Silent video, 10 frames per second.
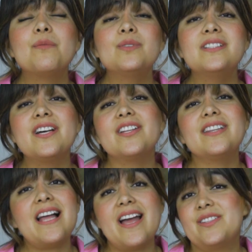I will
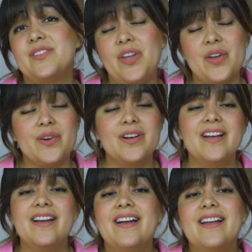not lie to you.
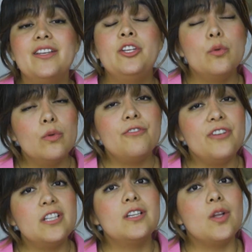You will
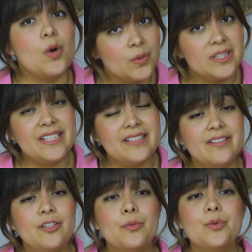feel
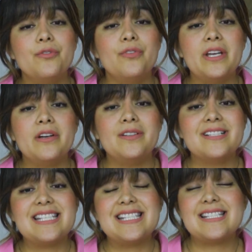lonely, you will
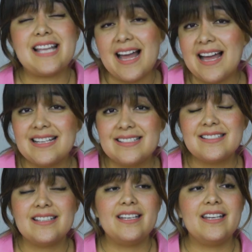feel sad,
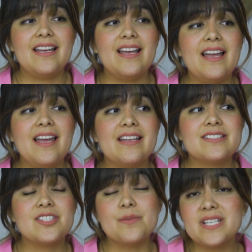uh,
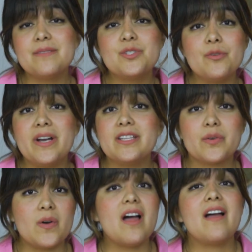sometimes you might
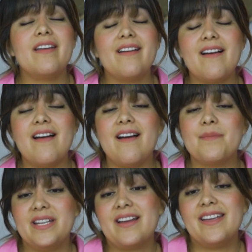cry. I
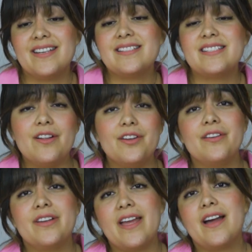mean, I can tell
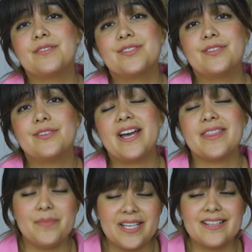you, and I have to
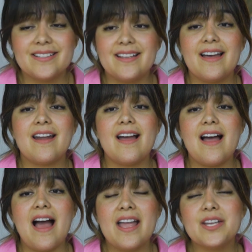admit it, that
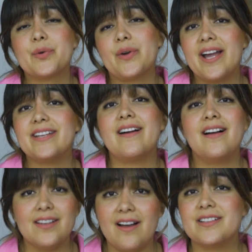I cried
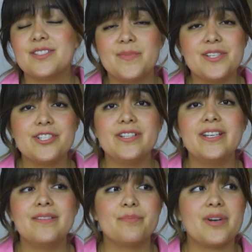a lot,
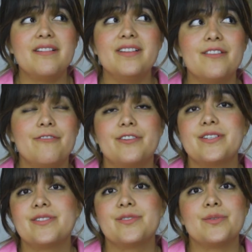especially probably the
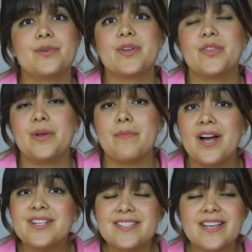first two or three
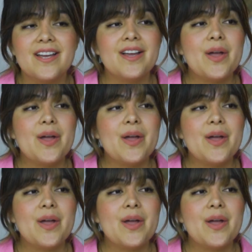months,